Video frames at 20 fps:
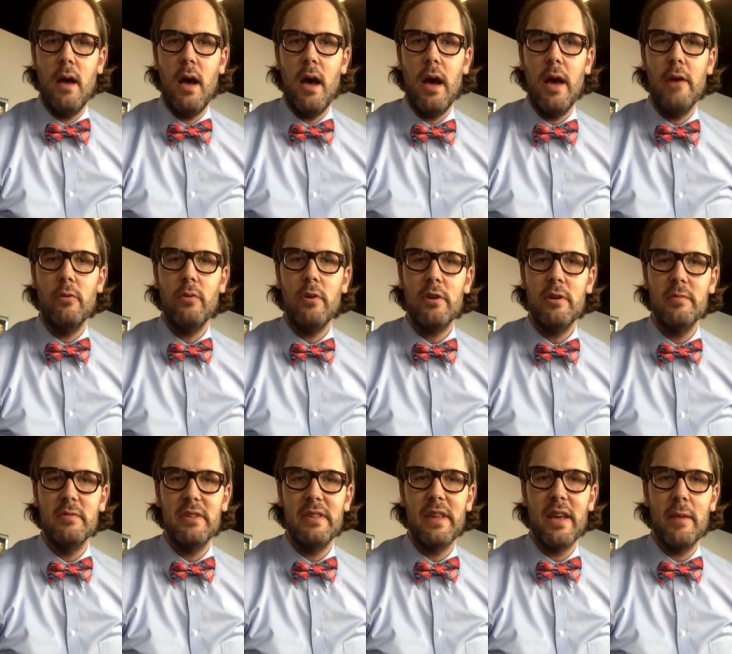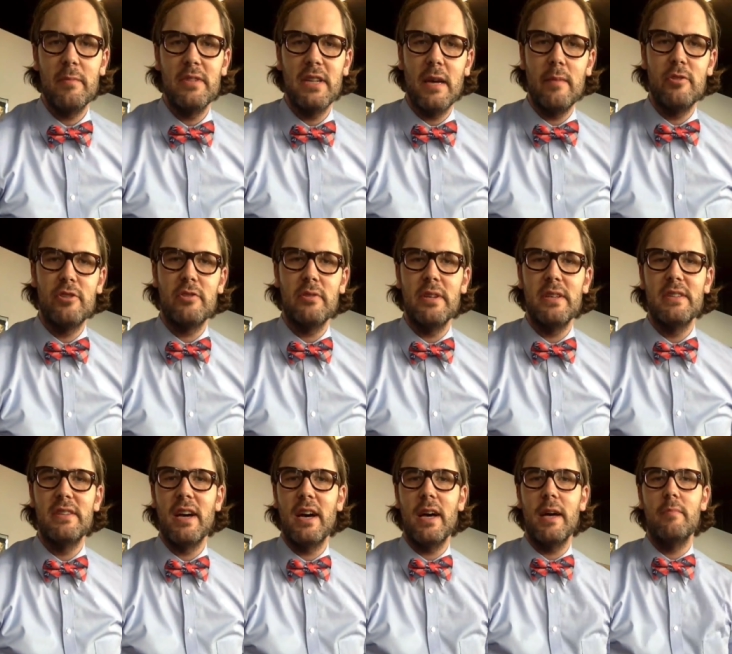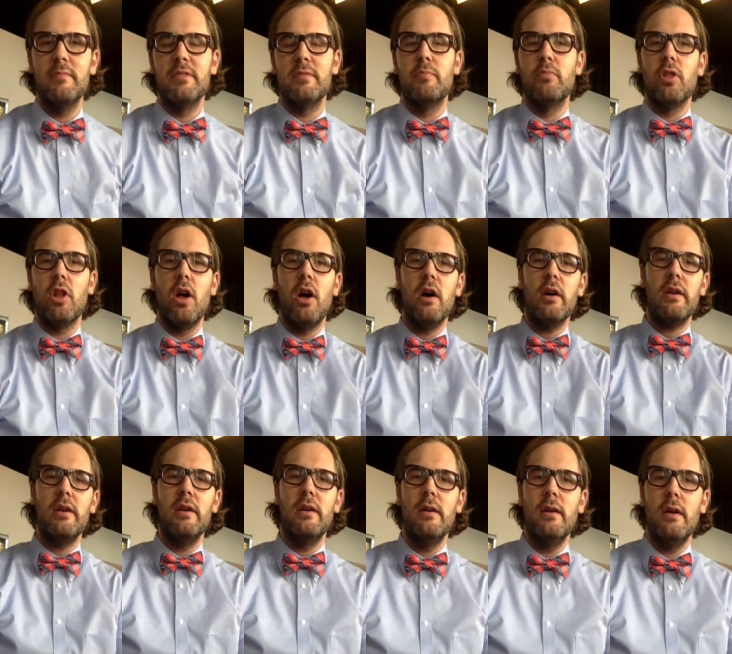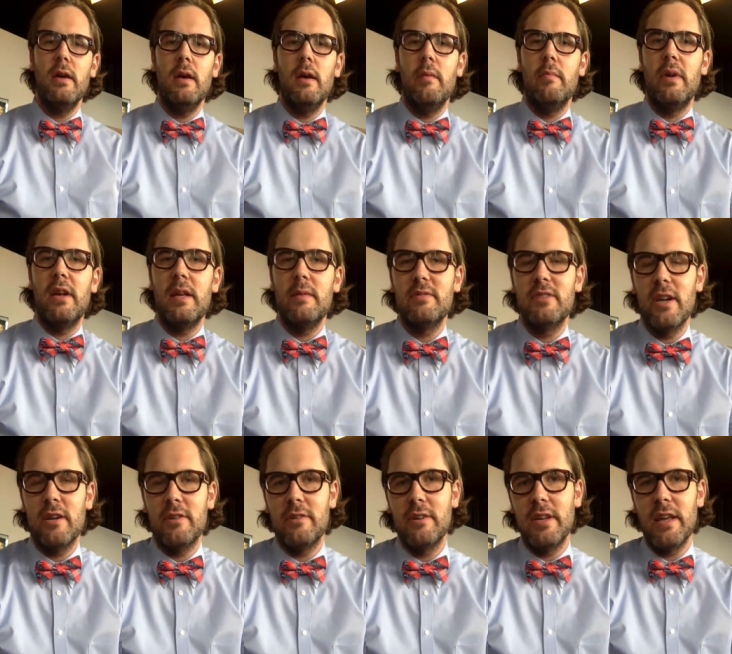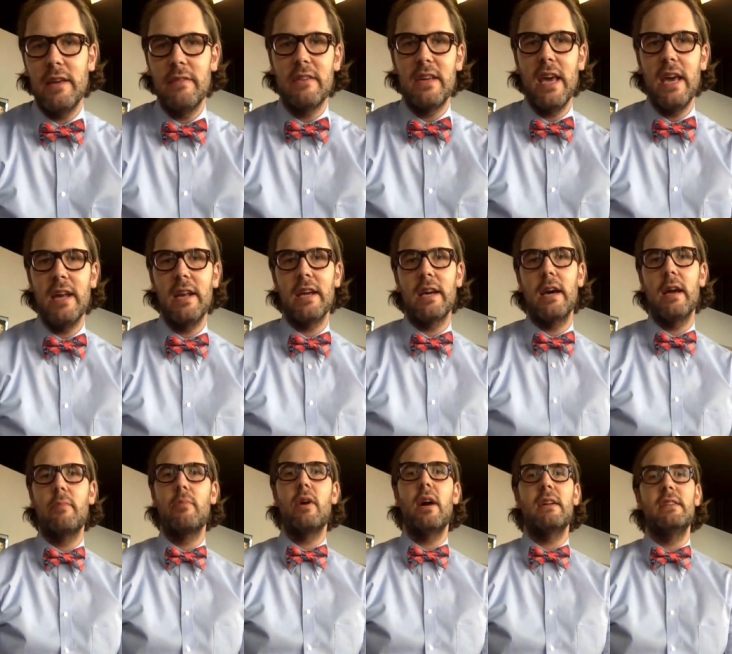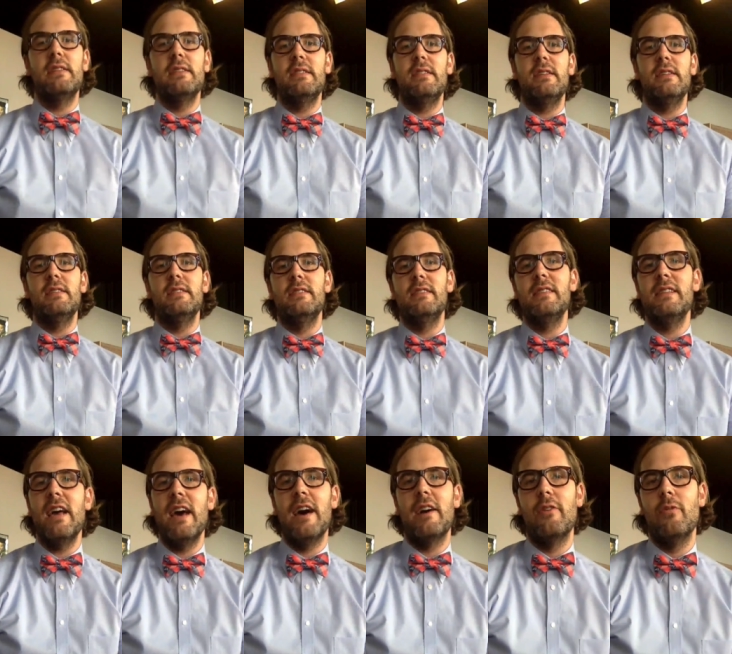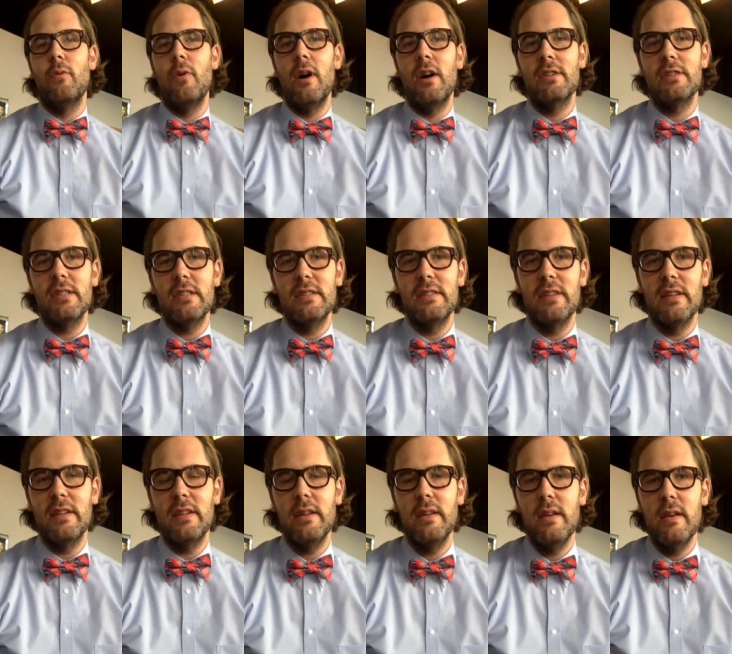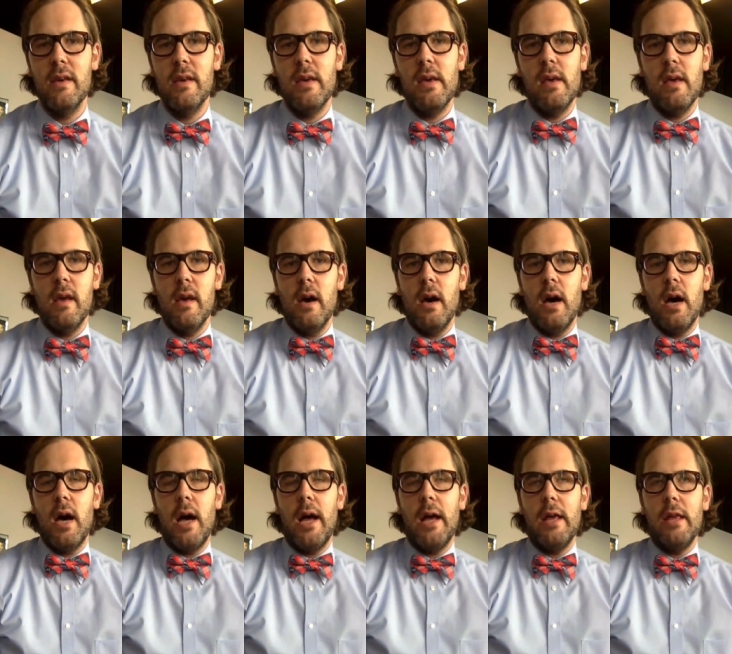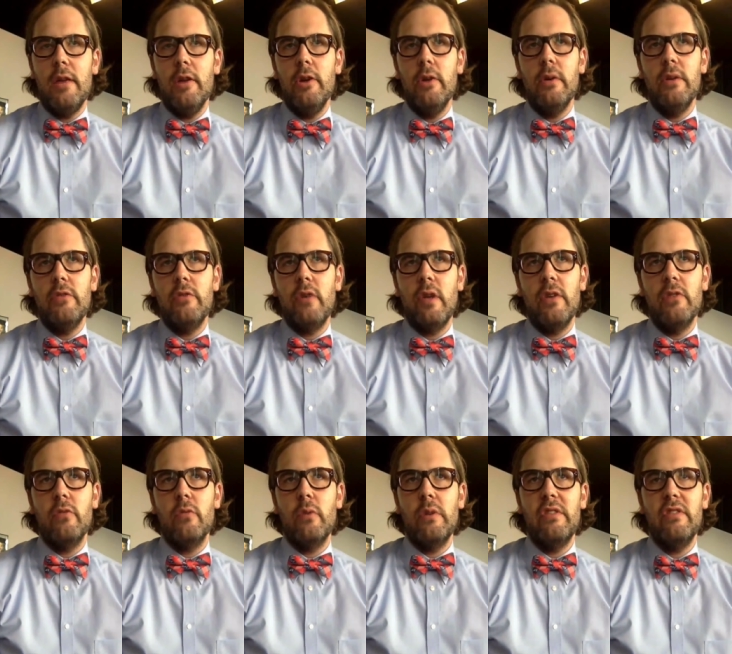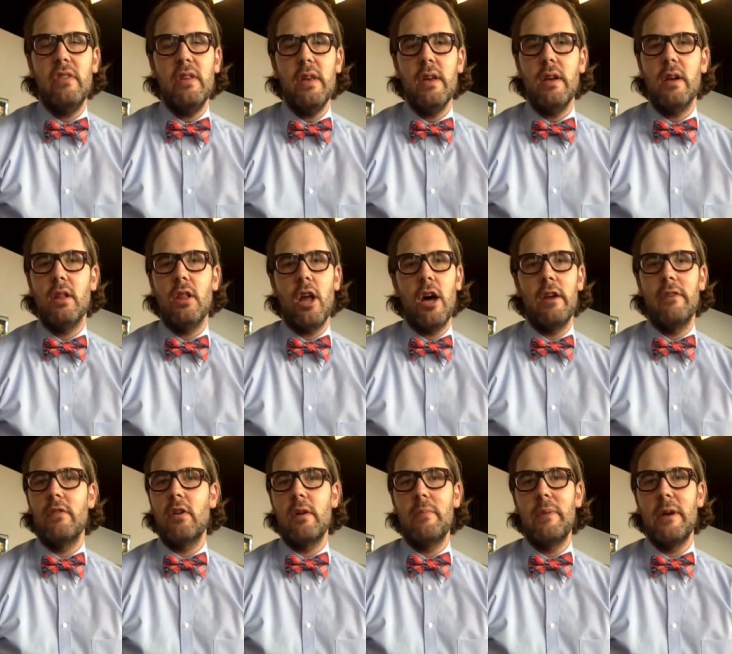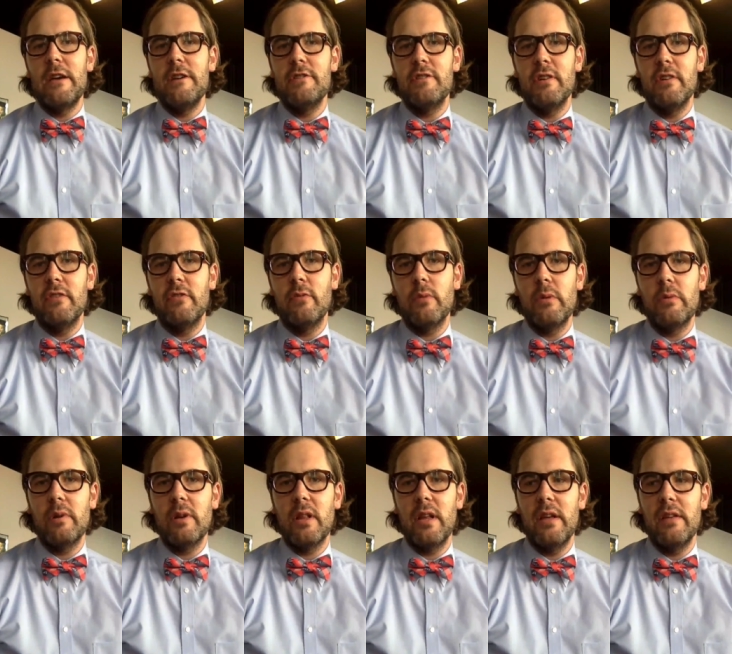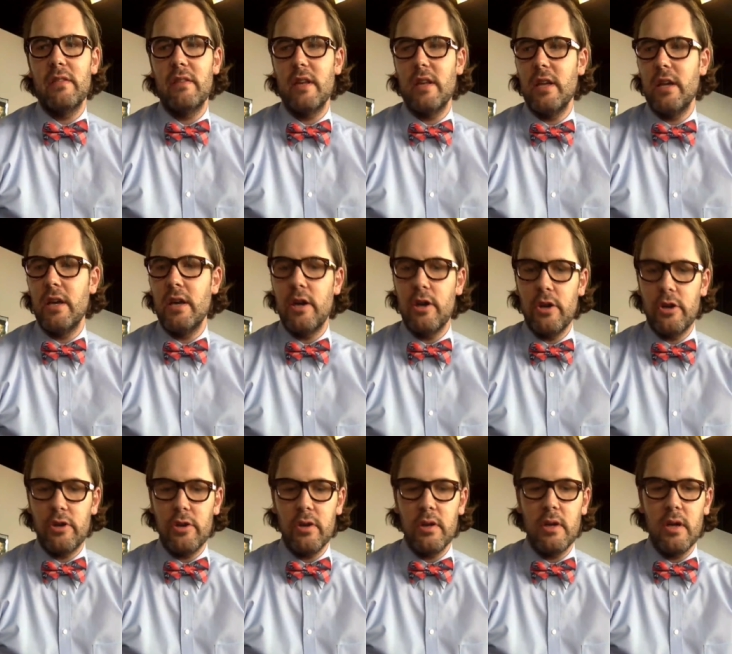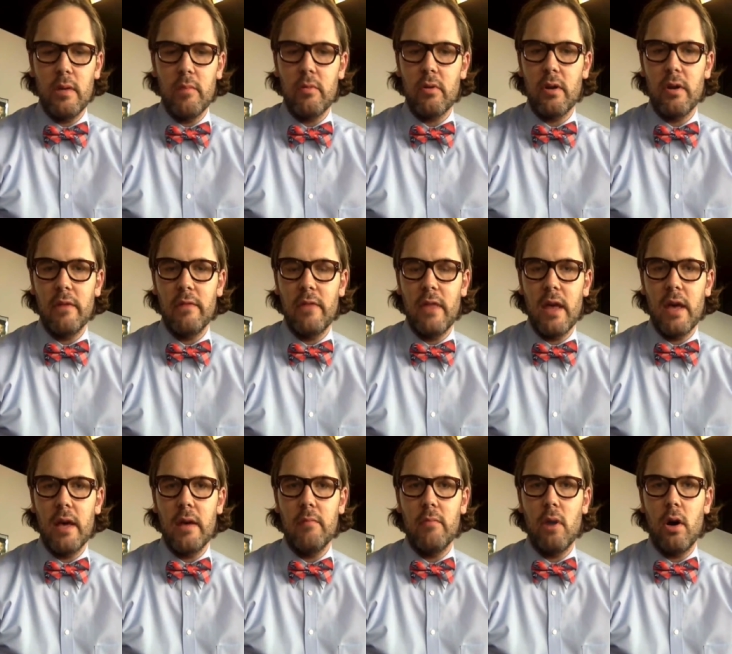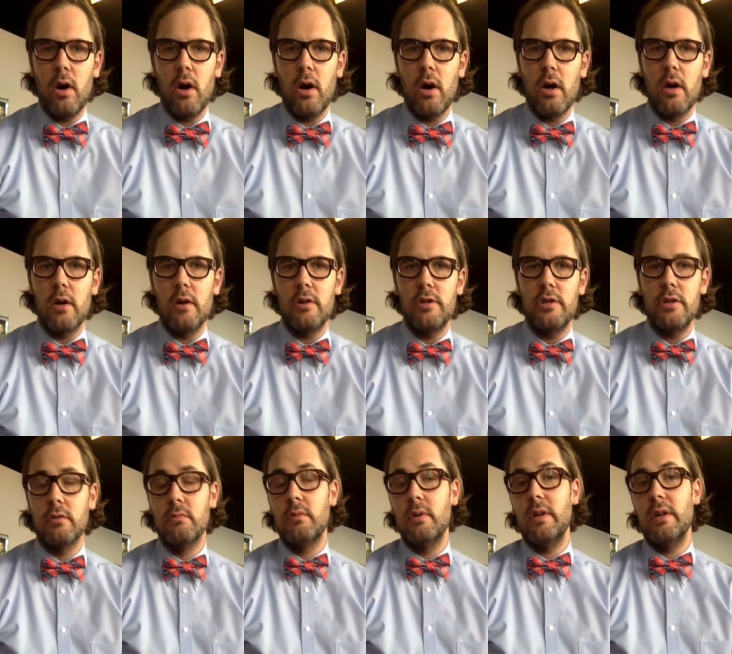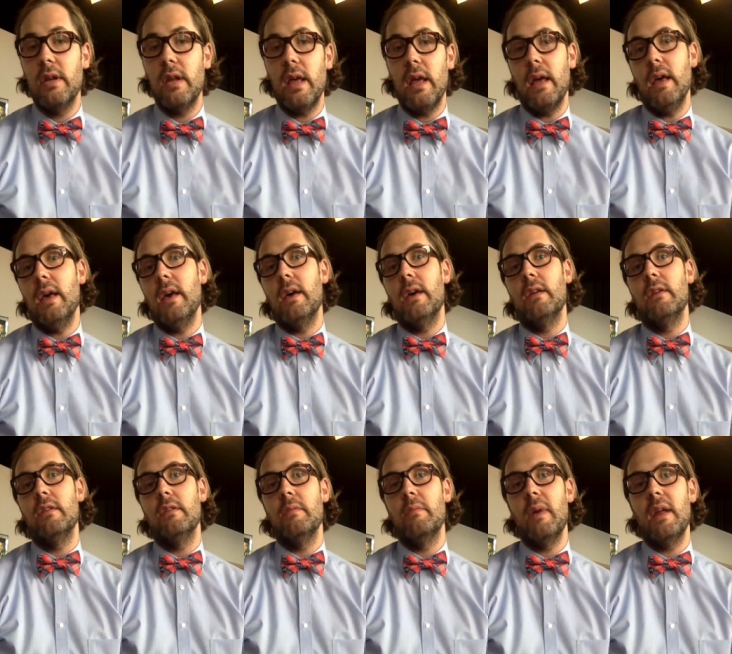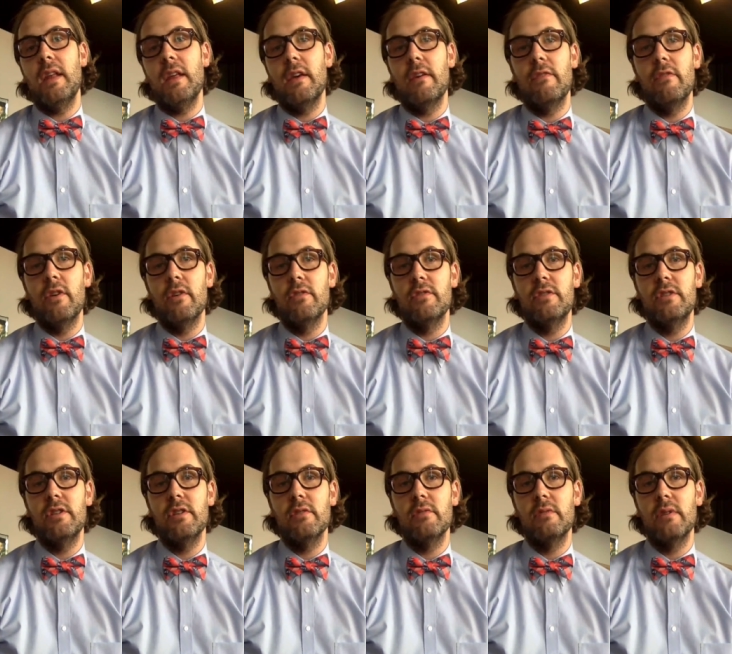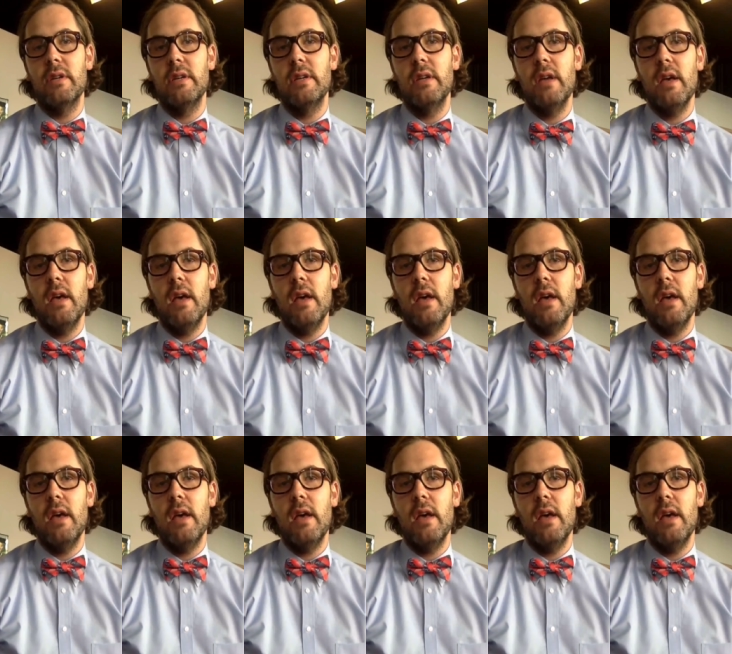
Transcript: Hi, and welcome to the Optometry Times blog. My name is Dr. Dave Kading. I practice in Seattle, Washington. As we see a lot of our patients, we realize that a good number of them are children, and many of those children